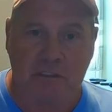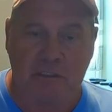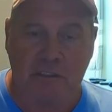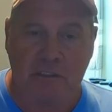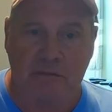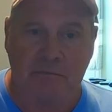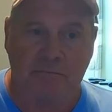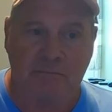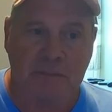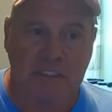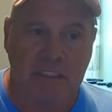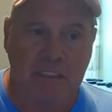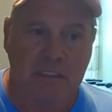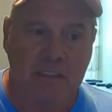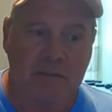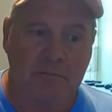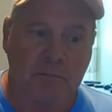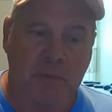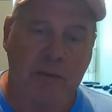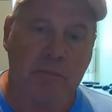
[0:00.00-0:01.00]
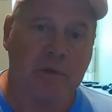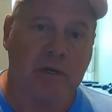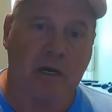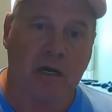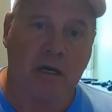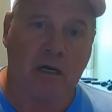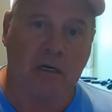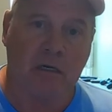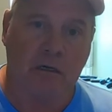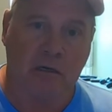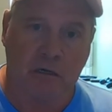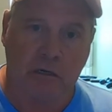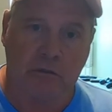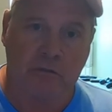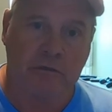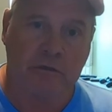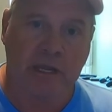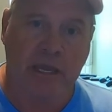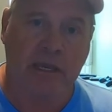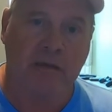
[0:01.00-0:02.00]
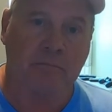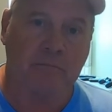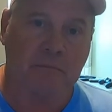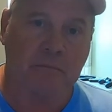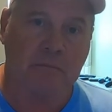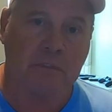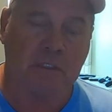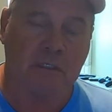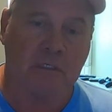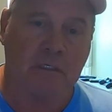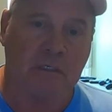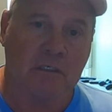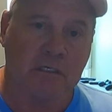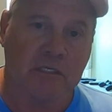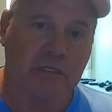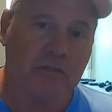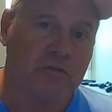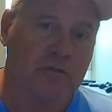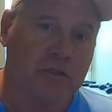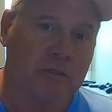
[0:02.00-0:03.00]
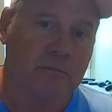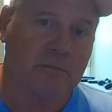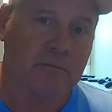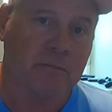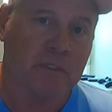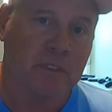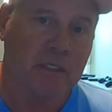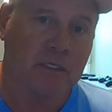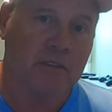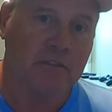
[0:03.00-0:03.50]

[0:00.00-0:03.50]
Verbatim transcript: Uh, maybe a, a 100 amp uh, lithium